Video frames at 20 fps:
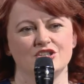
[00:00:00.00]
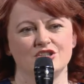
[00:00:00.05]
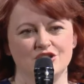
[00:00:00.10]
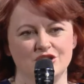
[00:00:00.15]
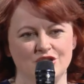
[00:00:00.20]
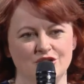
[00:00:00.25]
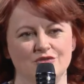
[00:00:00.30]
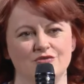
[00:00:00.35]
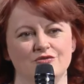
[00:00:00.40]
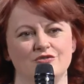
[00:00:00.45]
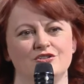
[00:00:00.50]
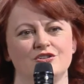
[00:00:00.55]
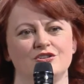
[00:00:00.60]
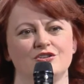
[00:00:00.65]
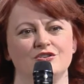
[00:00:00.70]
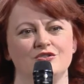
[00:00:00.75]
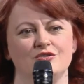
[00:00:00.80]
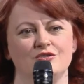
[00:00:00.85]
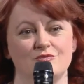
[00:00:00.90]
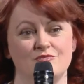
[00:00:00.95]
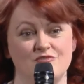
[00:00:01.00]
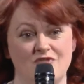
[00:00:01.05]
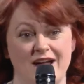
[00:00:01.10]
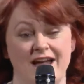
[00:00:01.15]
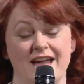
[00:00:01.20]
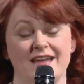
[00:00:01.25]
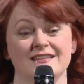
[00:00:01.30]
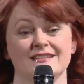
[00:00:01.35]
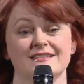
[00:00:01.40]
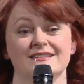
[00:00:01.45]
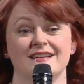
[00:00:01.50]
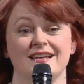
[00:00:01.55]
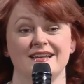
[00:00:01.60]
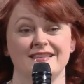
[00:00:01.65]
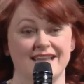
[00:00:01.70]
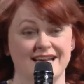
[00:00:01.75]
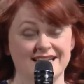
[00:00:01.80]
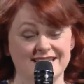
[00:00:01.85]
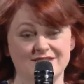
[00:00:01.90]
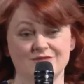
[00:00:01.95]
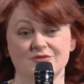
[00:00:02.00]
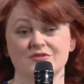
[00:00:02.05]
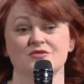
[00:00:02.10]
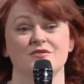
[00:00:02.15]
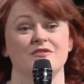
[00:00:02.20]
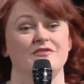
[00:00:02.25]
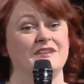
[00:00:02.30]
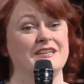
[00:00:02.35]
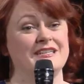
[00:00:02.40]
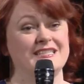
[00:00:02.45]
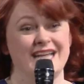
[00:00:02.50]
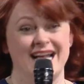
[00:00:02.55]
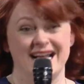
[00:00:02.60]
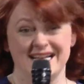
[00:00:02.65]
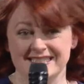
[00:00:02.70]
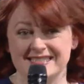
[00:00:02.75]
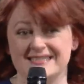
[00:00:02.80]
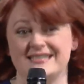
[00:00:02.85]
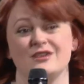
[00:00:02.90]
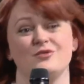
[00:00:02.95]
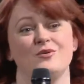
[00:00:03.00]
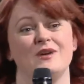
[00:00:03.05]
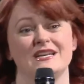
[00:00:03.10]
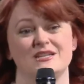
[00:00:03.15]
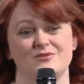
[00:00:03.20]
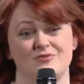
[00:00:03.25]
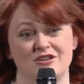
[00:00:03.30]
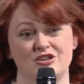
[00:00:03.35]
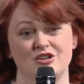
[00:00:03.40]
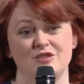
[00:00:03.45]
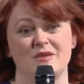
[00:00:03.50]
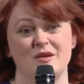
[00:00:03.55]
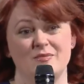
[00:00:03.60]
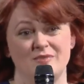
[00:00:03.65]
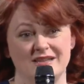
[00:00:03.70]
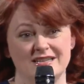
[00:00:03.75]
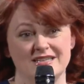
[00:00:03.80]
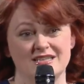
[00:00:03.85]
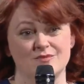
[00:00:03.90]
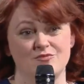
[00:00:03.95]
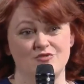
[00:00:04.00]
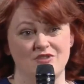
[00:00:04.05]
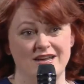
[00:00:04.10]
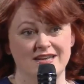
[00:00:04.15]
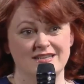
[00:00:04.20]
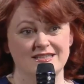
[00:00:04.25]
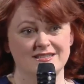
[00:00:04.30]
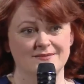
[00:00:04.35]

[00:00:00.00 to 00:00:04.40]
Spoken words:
new to your brand. Like, that's also a fantastic way to bring new people into the brand.